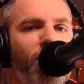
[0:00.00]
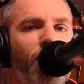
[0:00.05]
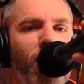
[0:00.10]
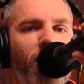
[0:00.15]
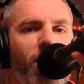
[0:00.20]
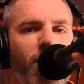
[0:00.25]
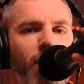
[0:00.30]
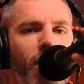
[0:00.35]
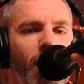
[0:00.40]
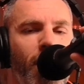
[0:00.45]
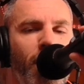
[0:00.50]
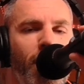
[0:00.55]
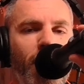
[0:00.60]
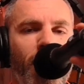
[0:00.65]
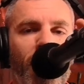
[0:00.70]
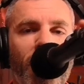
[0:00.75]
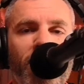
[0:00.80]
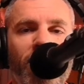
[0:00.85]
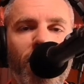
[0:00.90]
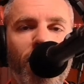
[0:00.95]
Mark,
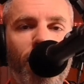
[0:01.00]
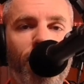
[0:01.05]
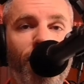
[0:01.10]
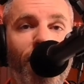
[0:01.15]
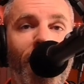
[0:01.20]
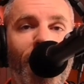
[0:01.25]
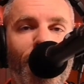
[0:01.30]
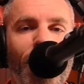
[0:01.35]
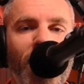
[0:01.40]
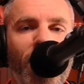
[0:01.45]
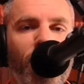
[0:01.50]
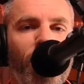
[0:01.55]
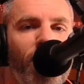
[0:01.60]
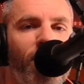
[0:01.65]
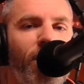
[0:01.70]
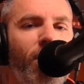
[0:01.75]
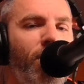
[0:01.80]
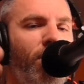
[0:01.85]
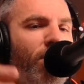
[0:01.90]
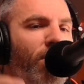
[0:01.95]
and it's another 5-minute
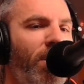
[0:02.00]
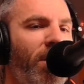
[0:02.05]
review.